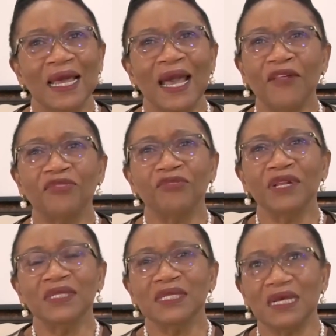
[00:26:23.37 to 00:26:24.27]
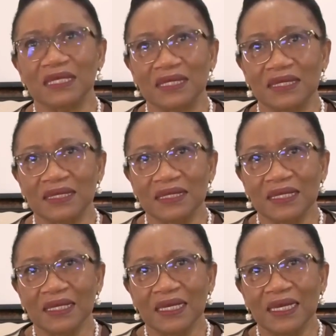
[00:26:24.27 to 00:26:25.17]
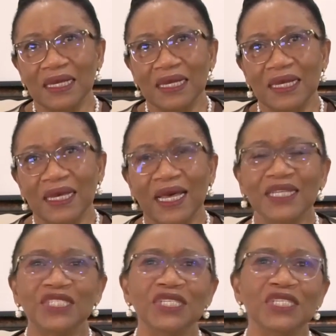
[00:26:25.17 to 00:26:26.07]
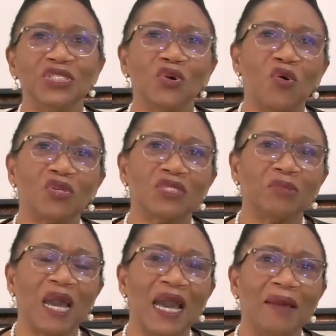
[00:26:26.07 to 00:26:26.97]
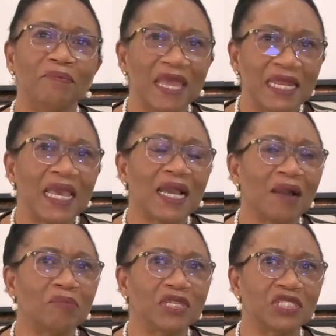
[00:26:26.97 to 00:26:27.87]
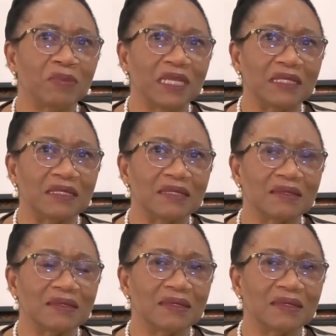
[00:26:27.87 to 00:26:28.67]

has thrilled us as she talked about her many accomplishments,